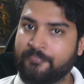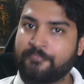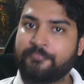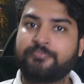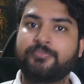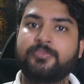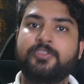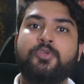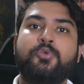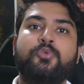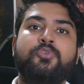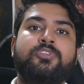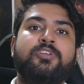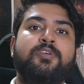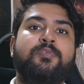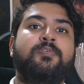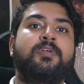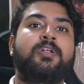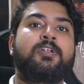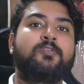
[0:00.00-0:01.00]
Use
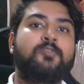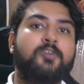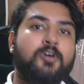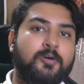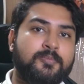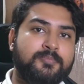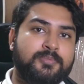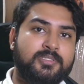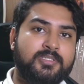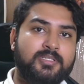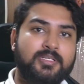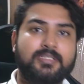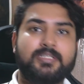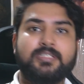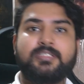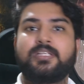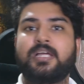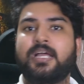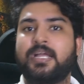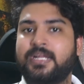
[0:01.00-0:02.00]
different verbs:
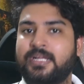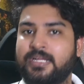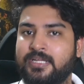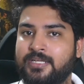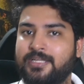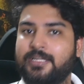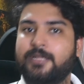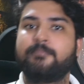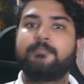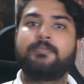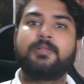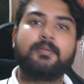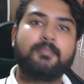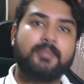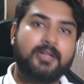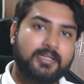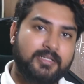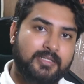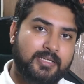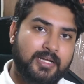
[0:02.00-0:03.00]
designed,
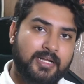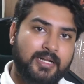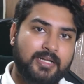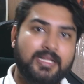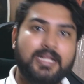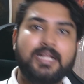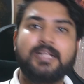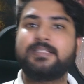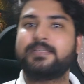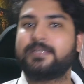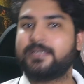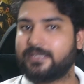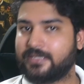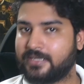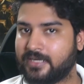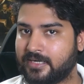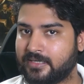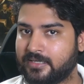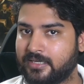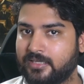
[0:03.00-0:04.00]
implemented,
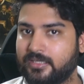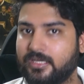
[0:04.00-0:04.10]
integrated.